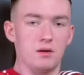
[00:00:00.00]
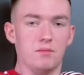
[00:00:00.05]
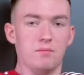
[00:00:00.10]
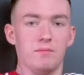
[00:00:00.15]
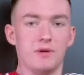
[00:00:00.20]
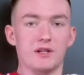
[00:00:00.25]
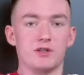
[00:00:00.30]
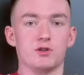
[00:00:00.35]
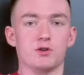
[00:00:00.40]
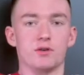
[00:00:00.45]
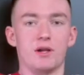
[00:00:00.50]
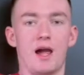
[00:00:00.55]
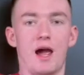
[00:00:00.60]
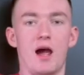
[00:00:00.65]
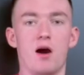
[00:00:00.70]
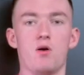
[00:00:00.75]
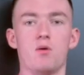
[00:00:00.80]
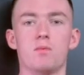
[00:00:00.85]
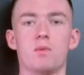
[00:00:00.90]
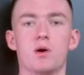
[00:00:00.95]
Make sure your
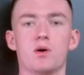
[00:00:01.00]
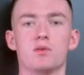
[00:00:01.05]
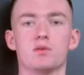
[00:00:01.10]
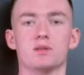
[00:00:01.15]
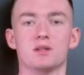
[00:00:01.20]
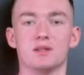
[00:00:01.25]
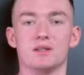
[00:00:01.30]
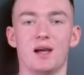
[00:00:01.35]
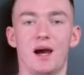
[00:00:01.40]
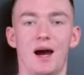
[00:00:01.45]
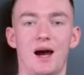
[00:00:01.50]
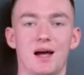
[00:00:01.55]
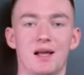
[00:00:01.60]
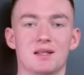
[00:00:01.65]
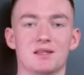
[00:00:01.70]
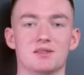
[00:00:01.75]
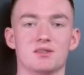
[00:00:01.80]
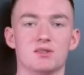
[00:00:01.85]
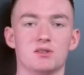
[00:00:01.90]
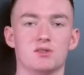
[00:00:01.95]
elbows and your
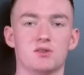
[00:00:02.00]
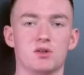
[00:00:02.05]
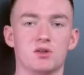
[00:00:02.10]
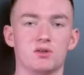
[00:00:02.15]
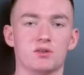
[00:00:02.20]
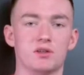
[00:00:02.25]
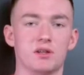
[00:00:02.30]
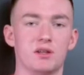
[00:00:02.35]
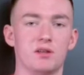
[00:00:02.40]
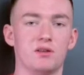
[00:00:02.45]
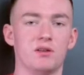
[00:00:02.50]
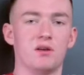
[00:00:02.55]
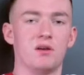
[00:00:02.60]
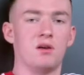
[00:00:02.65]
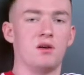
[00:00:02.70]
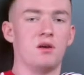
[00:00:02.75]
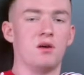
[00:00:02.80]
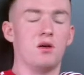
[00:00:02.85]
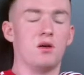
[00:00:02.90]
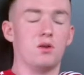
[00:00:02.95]
hands are touching
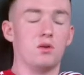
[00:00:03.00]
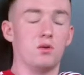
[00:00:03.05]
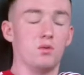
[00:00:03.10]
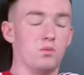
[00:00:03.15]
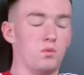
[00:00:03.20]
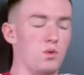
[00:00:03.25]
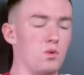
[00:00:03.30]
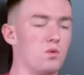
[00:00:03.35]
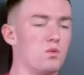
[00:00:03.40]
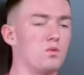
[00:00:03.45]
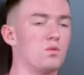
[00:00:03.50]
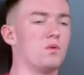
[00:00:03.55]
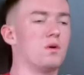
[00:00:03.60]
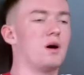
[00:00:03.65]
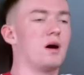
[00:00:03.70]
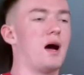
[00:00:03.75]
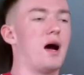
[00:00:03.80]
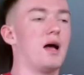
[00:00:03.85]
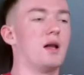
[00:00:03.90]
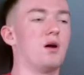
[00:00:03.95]
the wall
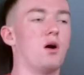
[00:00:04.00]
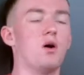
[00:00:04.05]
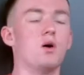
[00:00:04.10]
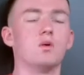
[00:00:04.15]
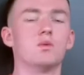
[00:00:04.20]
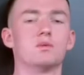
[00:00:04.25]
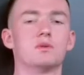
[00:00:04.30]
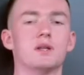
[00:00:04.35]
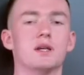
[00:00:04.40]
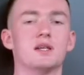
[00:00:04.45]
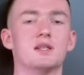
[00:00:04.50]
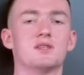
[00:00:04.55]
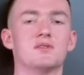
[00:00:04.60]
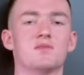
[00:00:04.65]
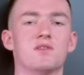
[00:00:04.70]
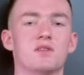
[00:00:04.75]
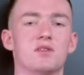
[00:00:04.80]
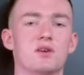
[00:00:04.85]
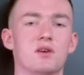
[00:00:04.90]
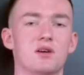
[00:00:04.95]
and hold this for
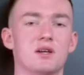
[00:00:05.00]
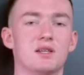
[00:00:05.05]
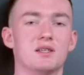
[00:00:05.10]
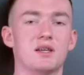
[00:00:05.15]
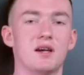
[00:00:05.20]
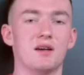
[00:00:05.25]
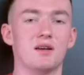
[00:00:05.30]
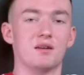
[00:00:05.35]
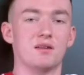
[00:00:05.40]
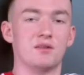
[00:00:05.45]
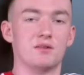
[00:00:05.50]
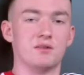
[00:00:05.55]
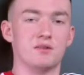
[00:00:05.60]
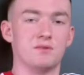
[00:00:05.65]
30 seconds.